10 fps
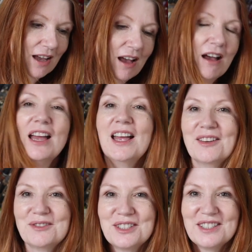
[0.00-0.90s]
I
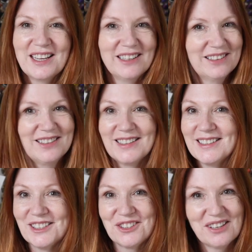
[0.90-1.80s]
have to say, I think
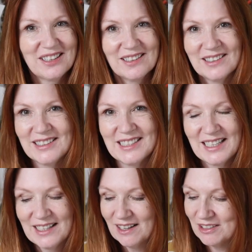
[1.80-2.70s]
it's a great
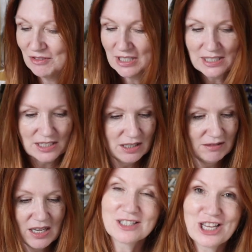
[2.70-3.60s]
idea. I really
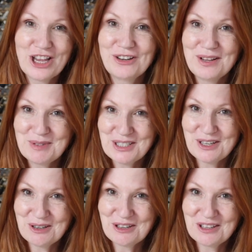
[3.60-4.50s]
do. So let me
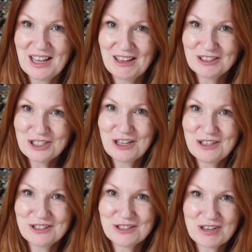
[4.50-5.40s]
start. I'll show
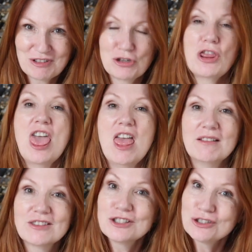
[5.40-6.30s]
you
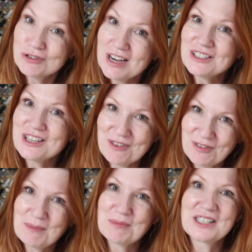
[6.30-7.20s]
the stretch
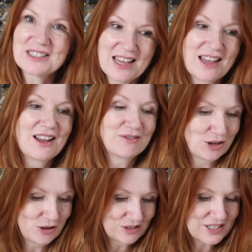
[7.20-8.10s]
fabrics that I've
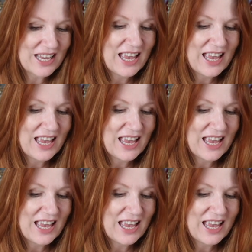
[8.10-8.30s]
got.